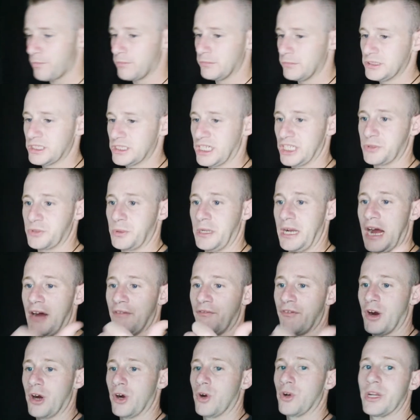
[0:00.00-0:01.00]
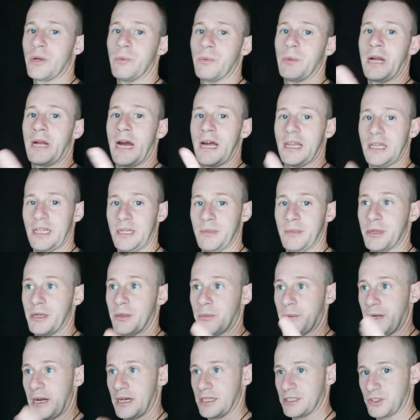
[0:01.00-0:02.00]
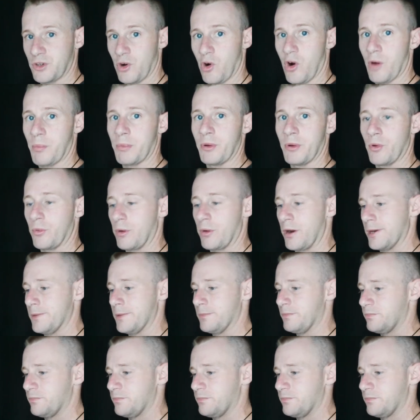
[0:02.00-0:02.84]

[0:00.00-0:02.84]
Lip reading: Because we got Virgo, then we got Libra, then we got Scorpio, right?